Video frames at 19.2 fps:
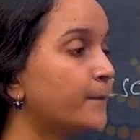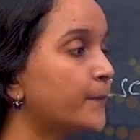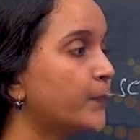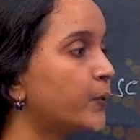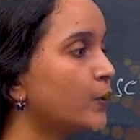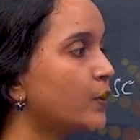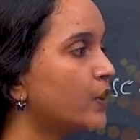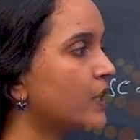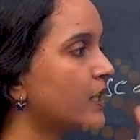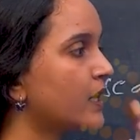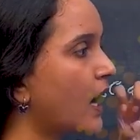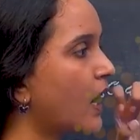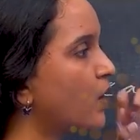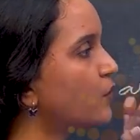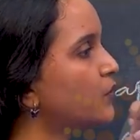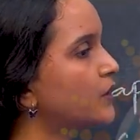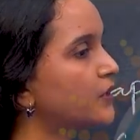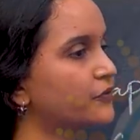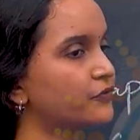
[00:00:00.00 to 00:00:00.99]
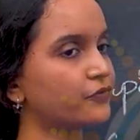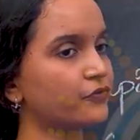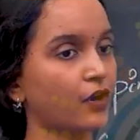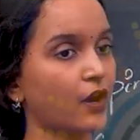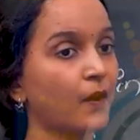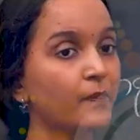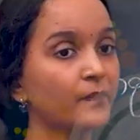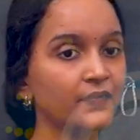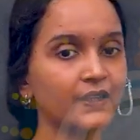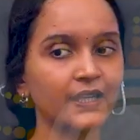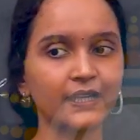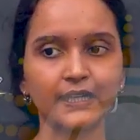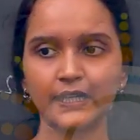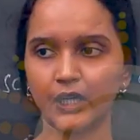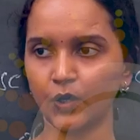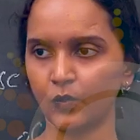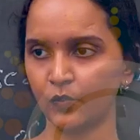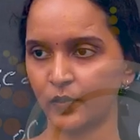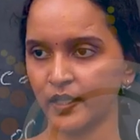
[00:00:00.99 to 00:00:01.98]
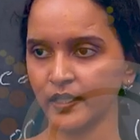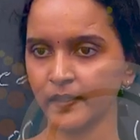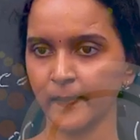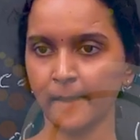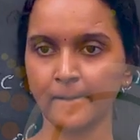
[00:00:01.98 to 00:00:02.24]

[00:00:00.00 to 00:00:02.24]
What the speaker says: pulled out from the liquid